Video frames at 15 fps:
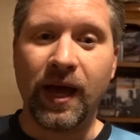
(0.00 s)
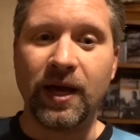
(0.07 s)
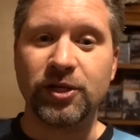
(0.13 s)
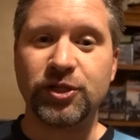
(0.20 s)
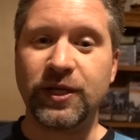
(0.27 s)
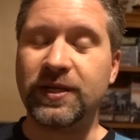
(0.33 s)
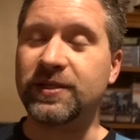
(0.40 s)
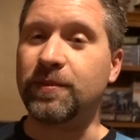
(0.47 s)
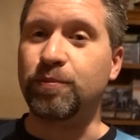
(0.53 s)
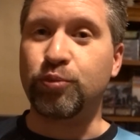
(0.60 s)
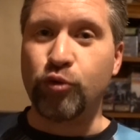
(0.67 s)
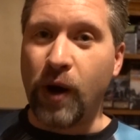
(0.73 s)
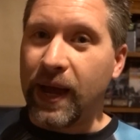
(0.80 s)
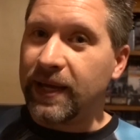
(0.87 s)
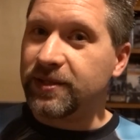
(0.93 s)
She is a
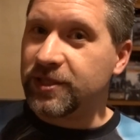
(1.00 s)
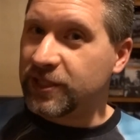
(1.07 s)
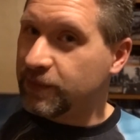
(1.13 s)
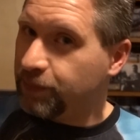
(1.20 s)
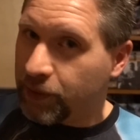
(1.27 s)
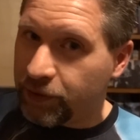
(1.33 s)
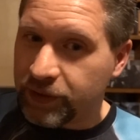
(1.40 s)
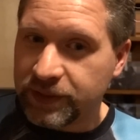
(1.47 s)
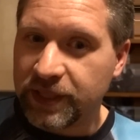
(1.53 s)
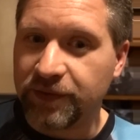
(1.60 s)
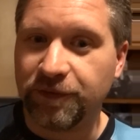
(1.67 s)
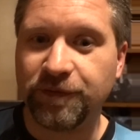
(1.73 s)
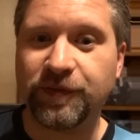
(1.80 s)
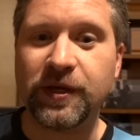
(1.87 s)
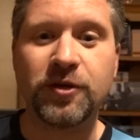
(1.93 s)

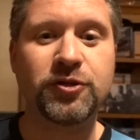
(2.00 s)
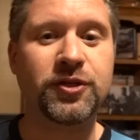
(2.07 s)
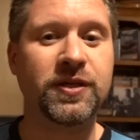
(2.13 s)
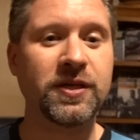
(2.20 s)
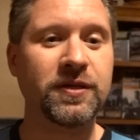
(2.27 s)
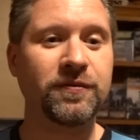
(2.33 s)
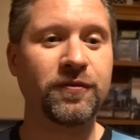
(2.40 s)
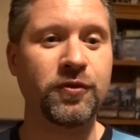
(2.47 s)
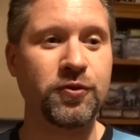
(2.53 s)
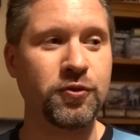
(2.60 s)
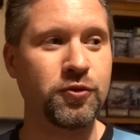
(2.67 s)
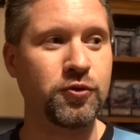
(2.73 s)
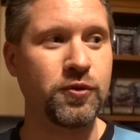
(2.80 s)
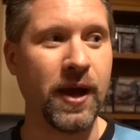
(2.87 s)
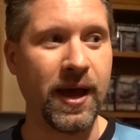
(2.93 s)
bright-spirited fugitive
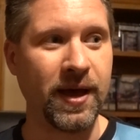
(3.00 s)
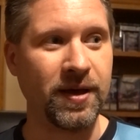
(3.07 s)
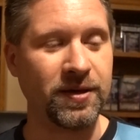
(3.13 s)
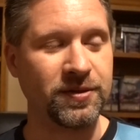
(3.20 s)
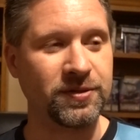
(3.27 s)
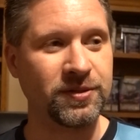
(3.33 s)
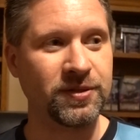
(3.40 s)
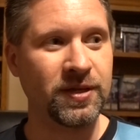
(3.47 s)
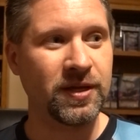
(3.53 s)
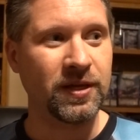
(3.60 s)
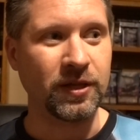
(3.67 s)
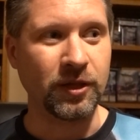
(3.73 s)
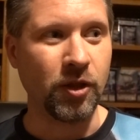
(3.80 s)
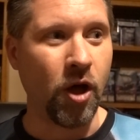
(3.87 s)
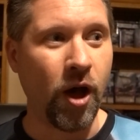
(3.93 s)
who has
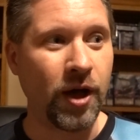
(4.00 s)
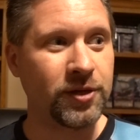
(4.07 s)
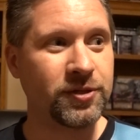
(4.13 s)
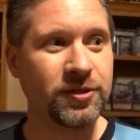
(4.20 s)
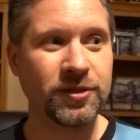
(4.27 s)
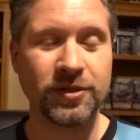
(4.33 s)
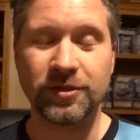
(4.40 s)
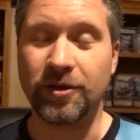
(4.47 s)
lost